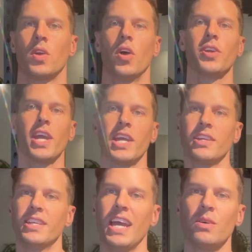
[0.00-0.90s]
Okay,
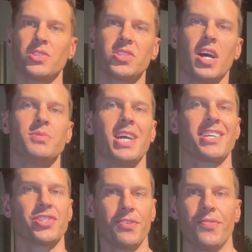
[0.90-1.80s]
now it's time to
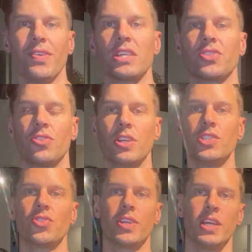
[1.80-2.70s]
actually fix your
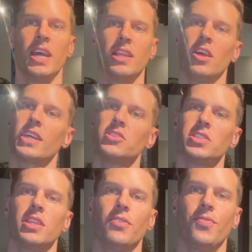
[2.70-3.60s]
injury. And like I
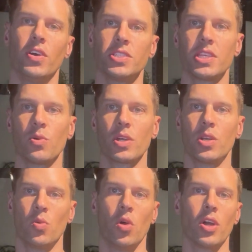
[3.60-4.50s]
said, the first thing we're going
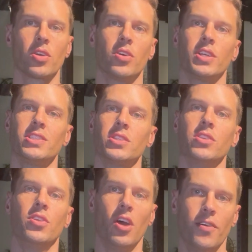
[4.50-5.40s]
to work on is the
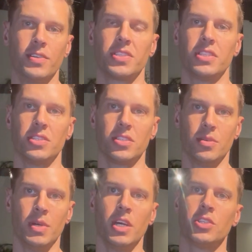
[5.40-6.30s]
nervous
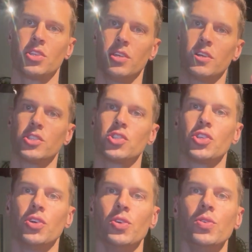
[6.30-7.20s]
system. So there are
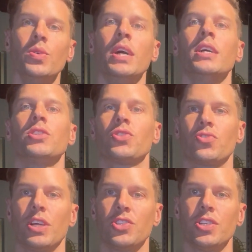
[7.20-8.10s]
2
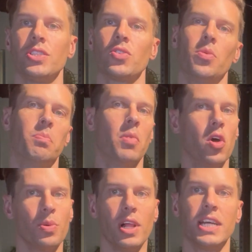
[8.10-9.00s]
stretches or
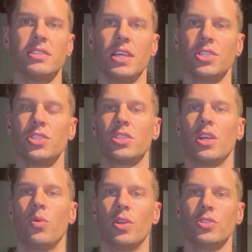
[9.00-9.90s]
mobilizations that
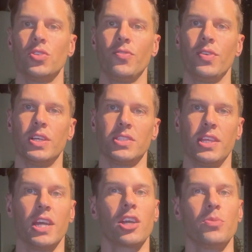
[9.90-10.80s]
I want to do for this,
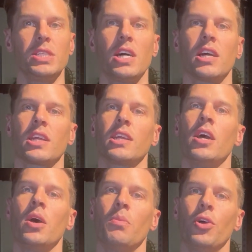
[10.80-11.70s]
and they're going to be targeting
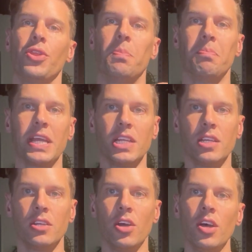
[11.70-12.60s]
both the
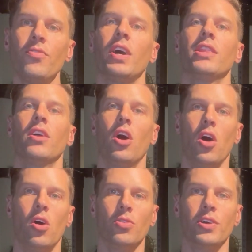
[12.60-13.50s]
median nerve and the
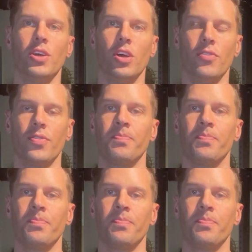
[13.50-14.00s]
ulnar nerve.